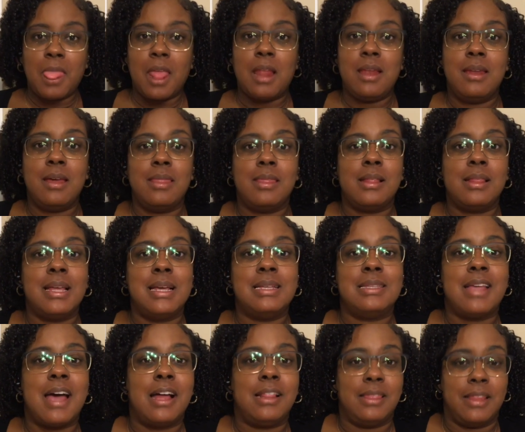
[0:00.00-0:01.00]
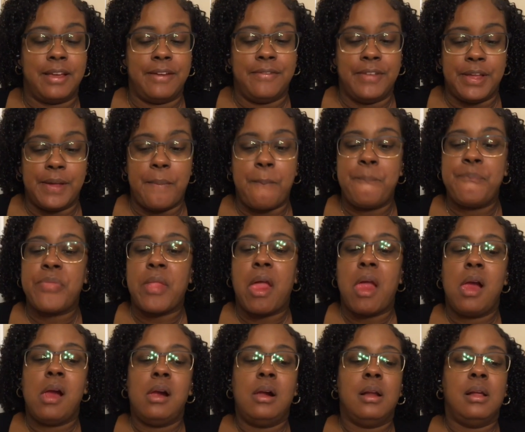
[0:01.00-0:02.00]
nonetheless, I love it.
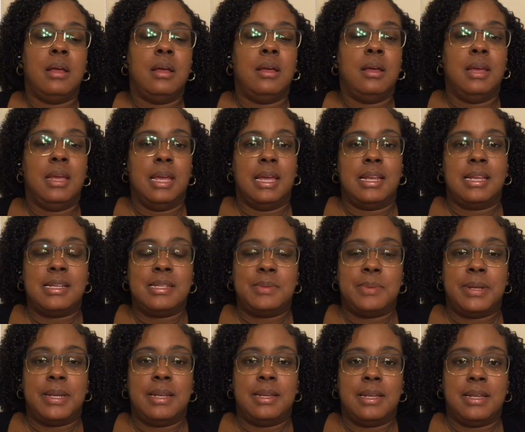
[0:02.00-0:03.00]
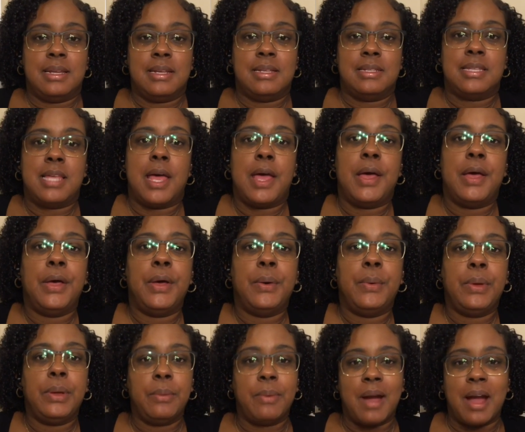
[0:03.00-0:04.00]
It is what it is.
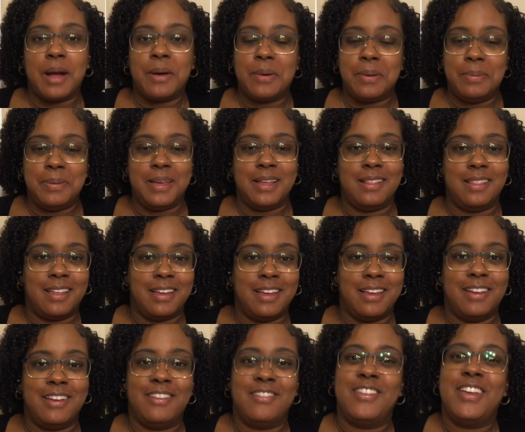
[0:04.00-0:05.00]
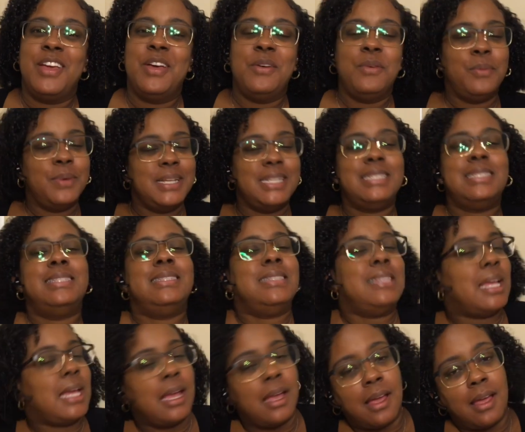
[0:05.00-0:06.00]
We rock with BLove. We
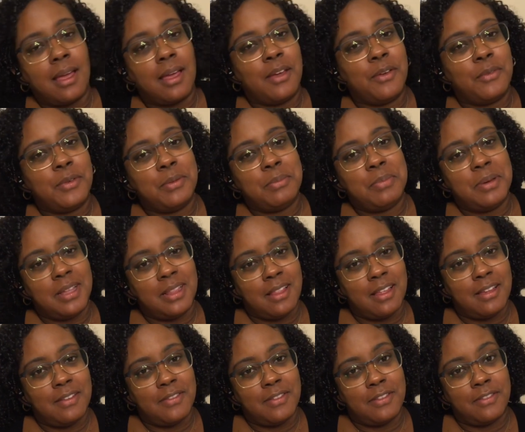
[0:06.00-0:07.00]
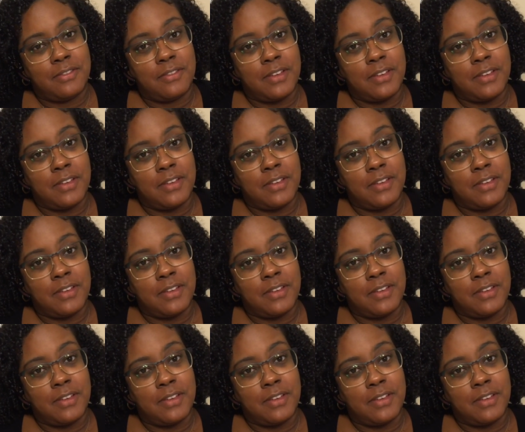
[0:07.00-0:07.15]
stand with BLove and